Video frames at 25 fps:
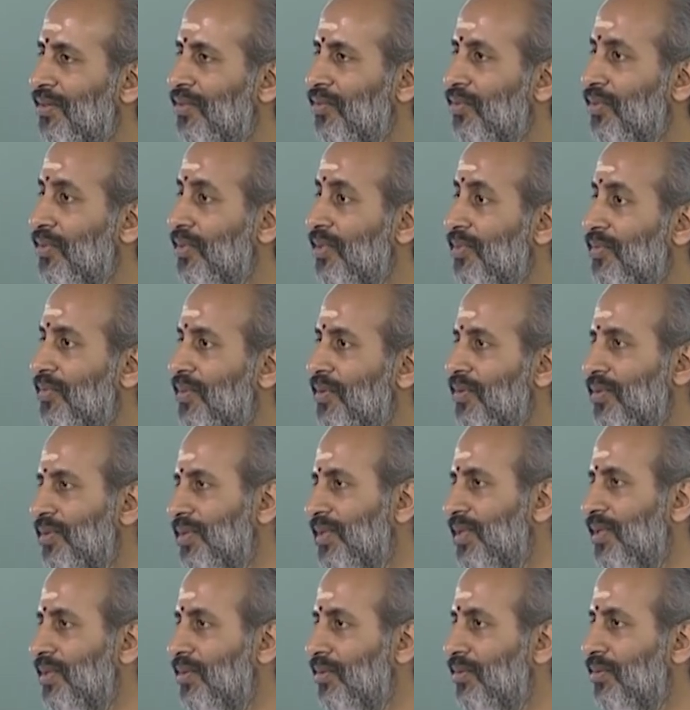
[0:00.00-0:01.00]
So this fellow
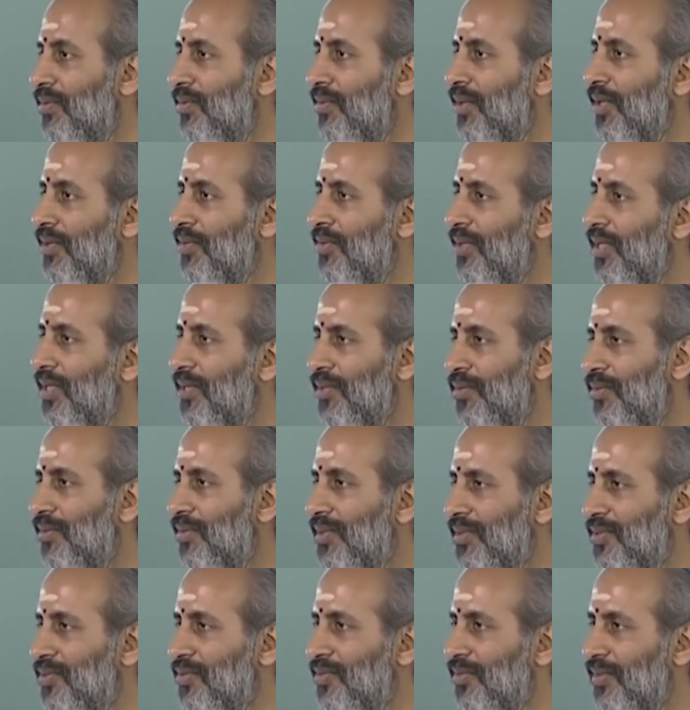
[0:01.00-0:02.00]
said, oh what do I do
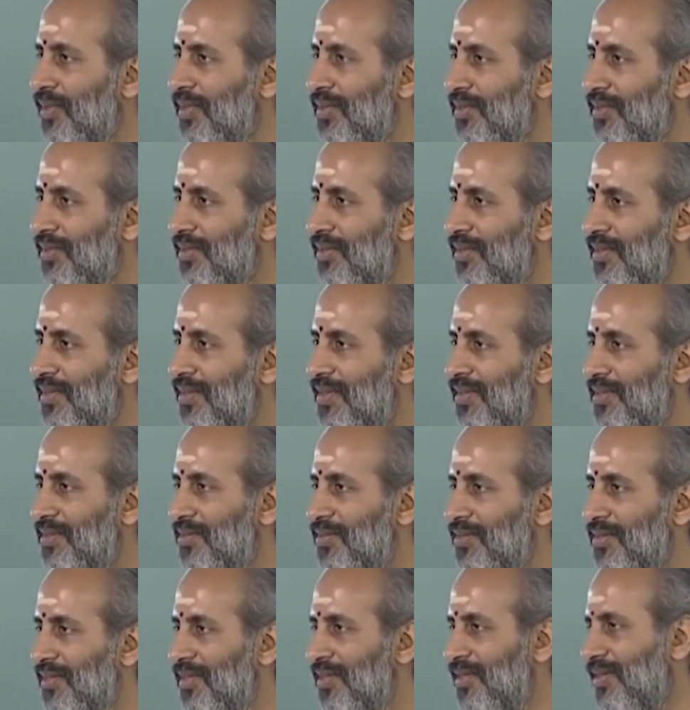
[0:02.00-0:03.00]
and so on.
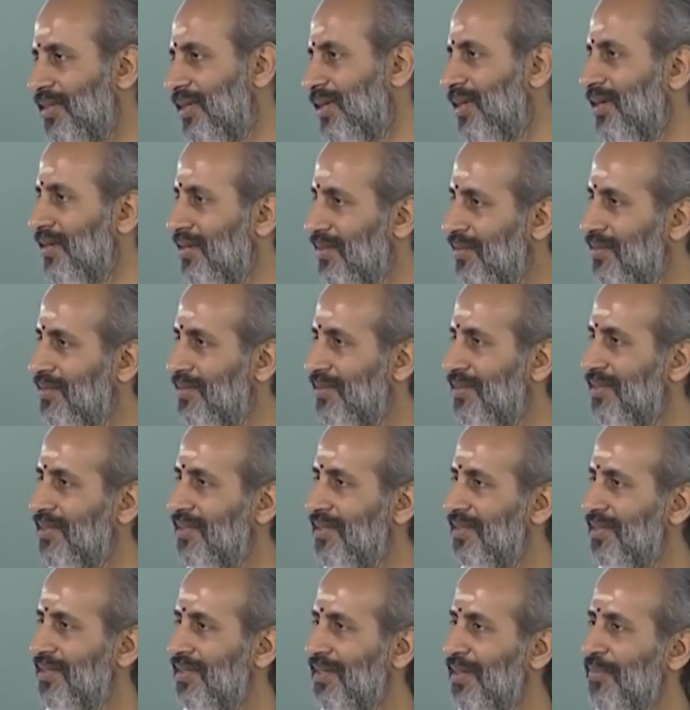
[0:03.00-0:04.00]
So then
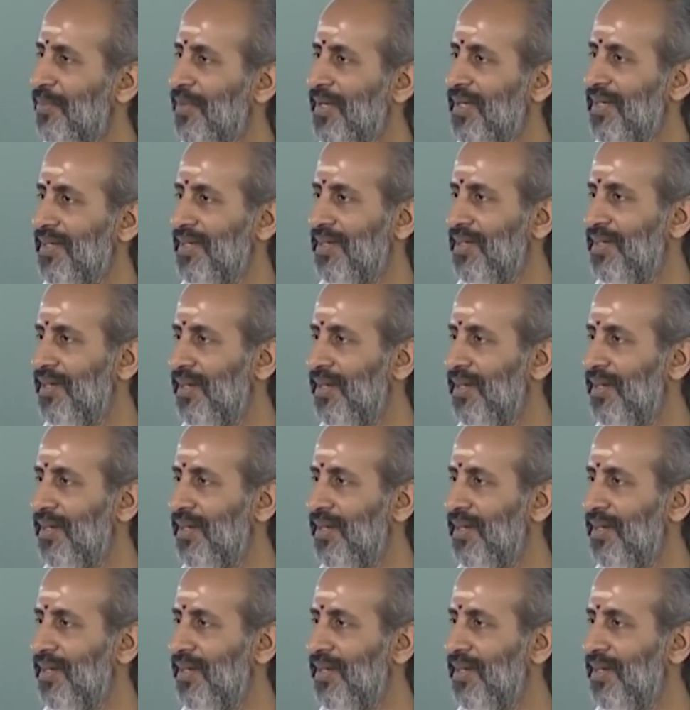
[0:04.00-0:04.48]
apparently